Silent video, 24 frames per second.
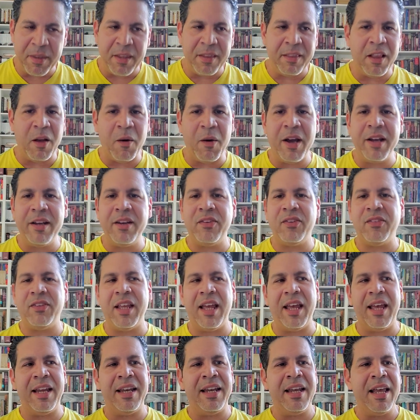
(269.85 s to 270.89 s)
Now, I
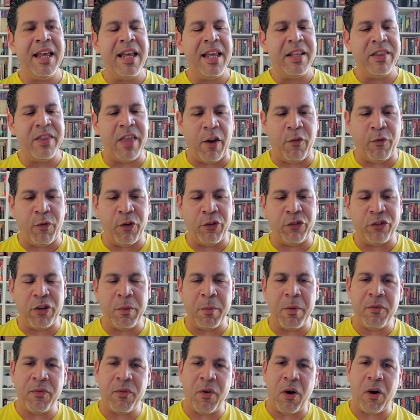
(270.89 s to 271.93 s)
understand that for
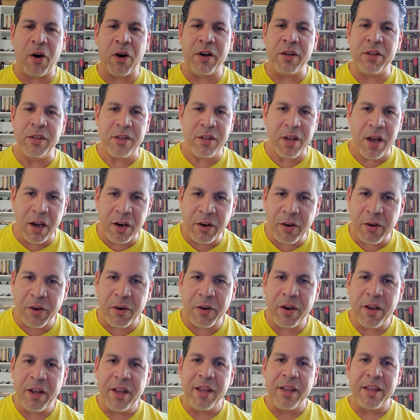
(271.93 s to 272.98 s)
some of our
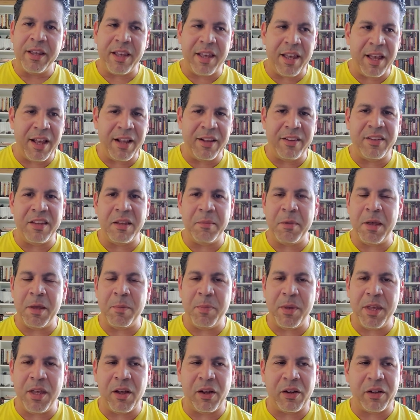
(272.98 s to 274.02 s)
younger kids that may
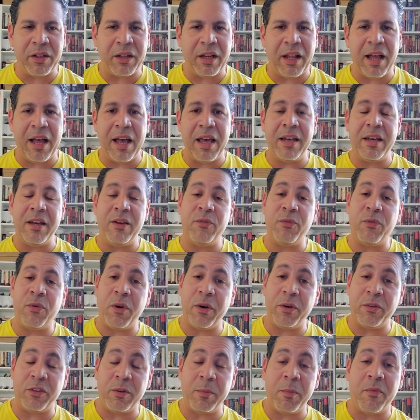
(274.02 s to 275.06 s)
be online and
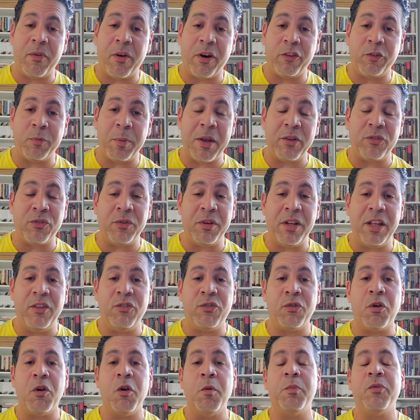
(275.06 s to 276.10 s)
for some of our special
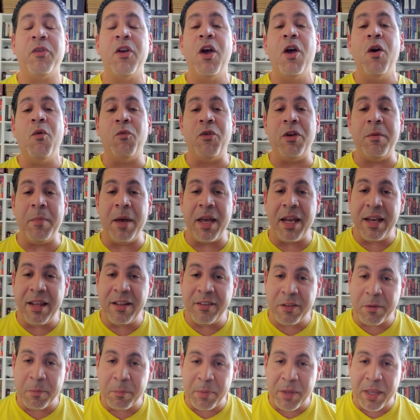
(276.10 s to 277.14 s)
needs groups, we may
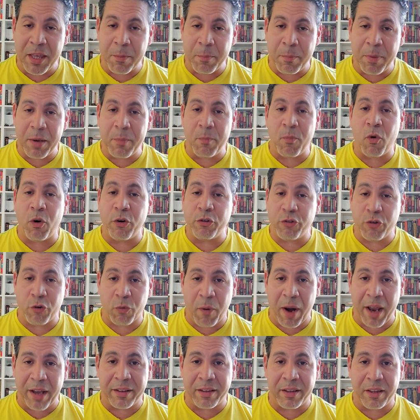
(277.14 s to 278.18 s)
need to be a bit more
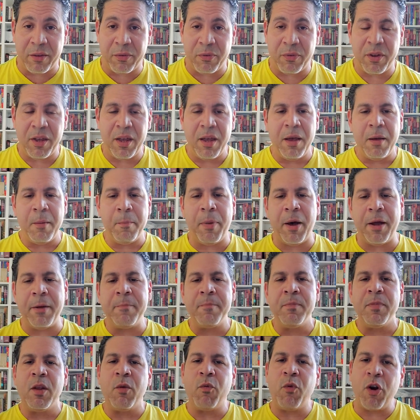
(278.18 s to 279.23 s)
directive.
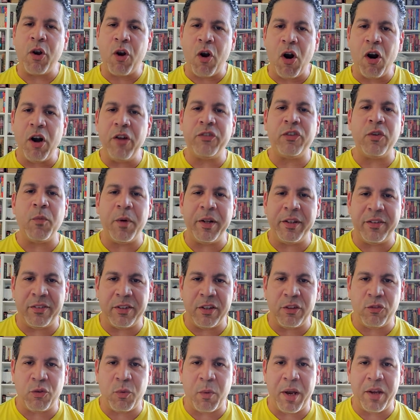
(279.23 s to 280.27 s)
But regardless of what the
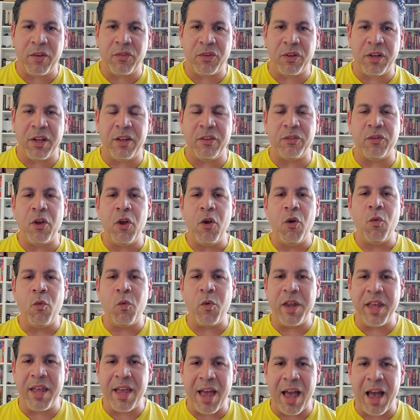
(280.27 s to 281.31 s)
situation is,
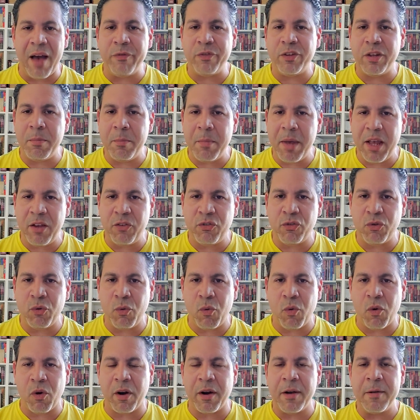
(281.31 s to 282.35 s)
we have to make
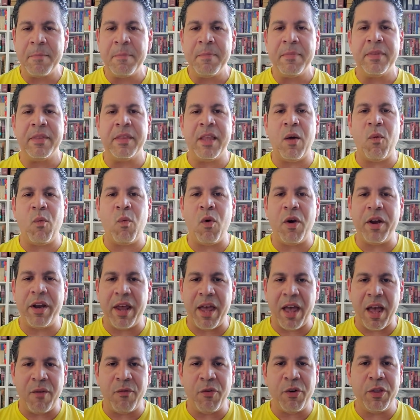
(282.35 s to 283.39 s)
sure that
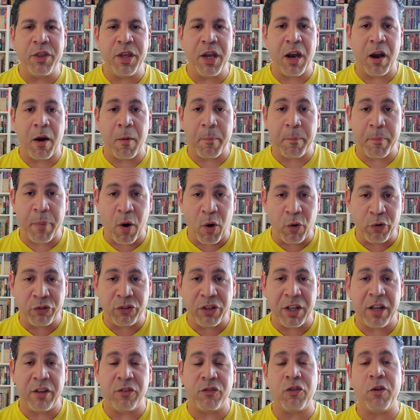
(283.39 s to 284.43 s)
whatever they are
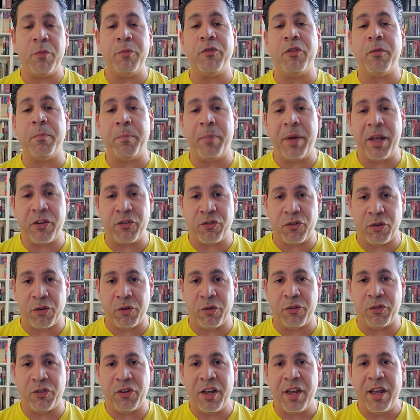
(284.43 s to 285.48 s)
posting in terms of
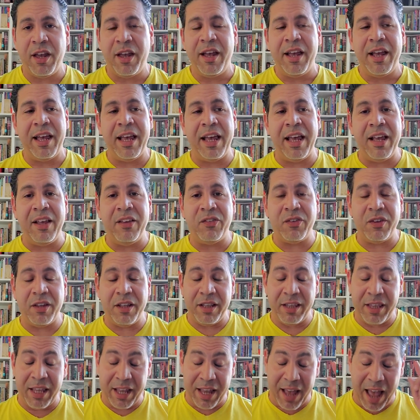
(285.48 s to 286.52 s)
pictures is
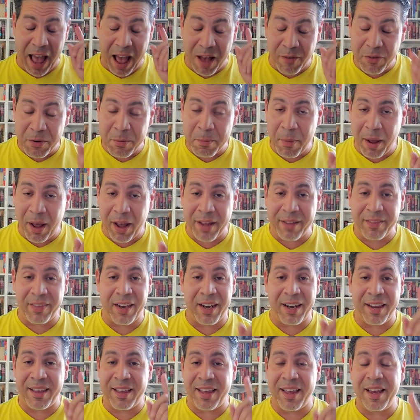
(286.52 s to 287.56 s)
they have in mind
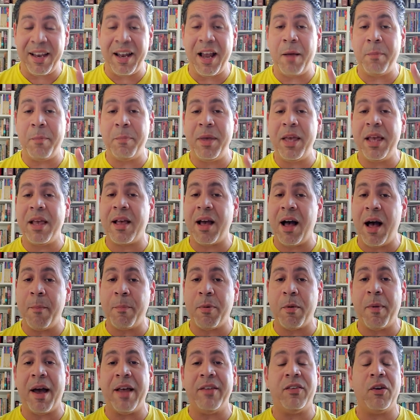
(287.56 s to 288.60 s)
that it cannot be
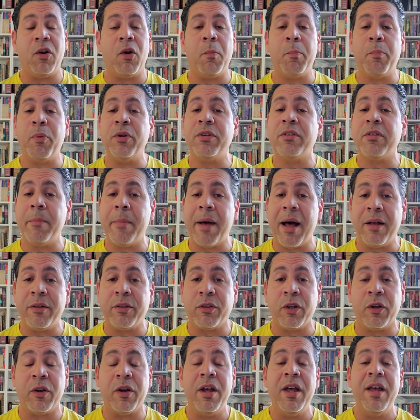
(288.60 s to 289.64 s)
compromising or put them
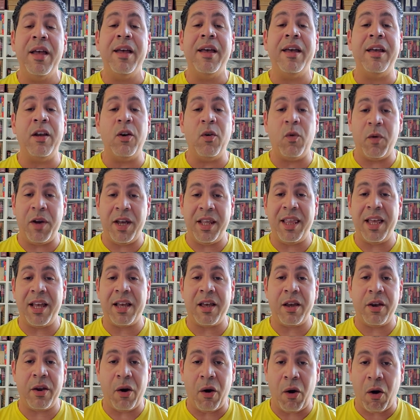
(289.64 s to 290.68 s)
out there in a way that
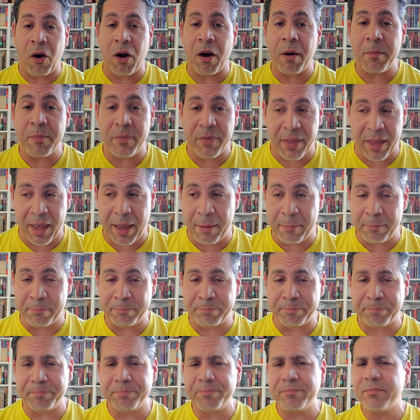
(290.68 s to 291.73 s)
could harm them.
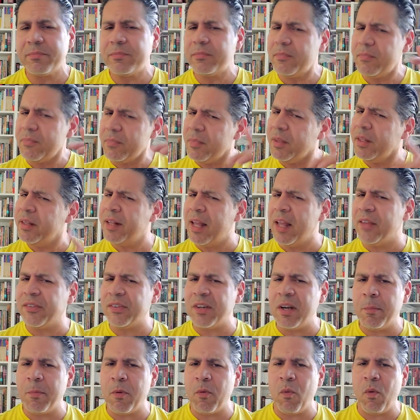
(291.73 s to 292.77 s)
That's
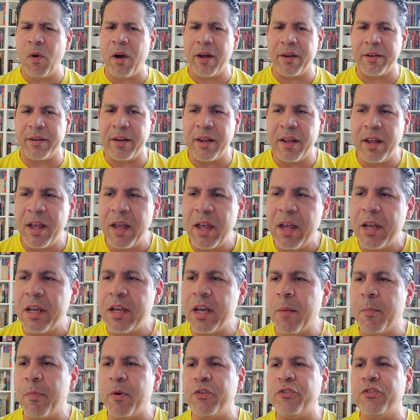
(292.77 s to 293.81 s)
number one.
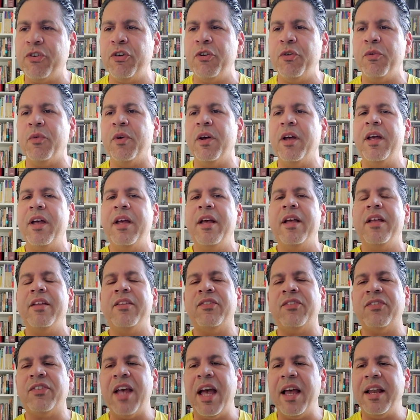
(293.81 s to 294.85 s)
Number two,
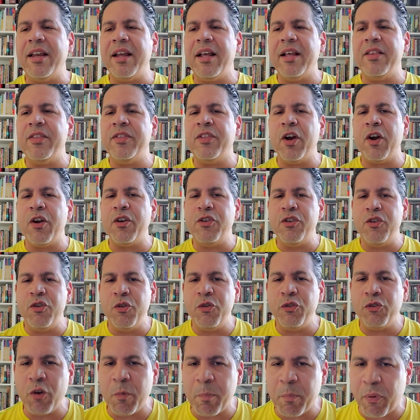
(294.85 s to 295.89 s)
Set their
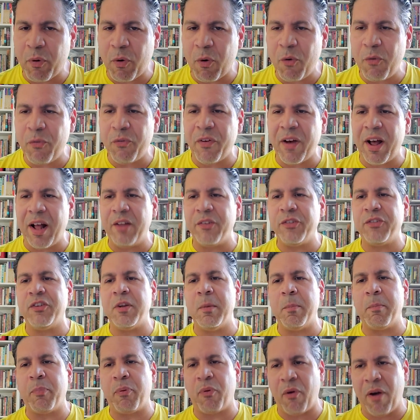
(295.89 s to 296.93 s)
user profiles
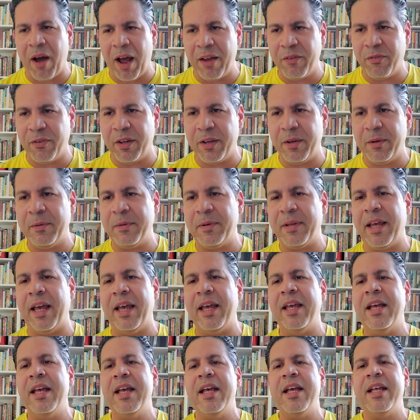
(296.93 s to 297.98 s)
to private,
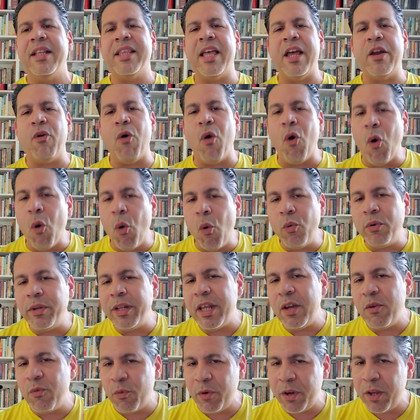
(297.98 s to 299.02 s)
okay? That
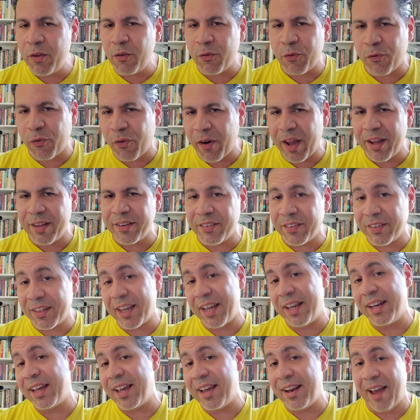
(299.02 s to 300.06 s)
only real friends
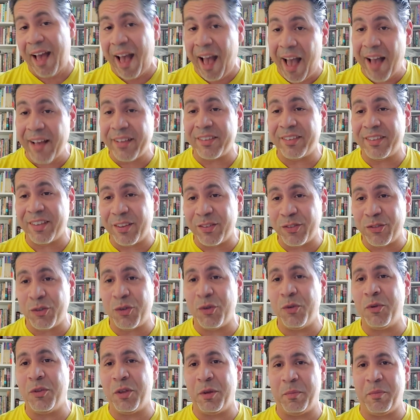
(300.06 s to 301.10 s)
can get access
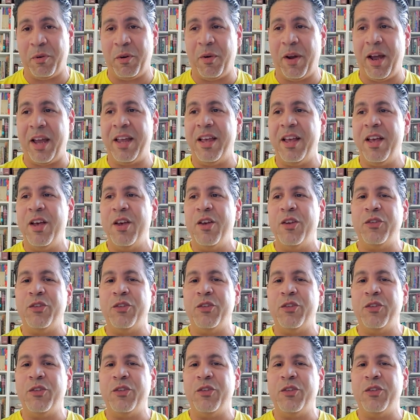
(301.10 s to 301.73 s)
to them, all right?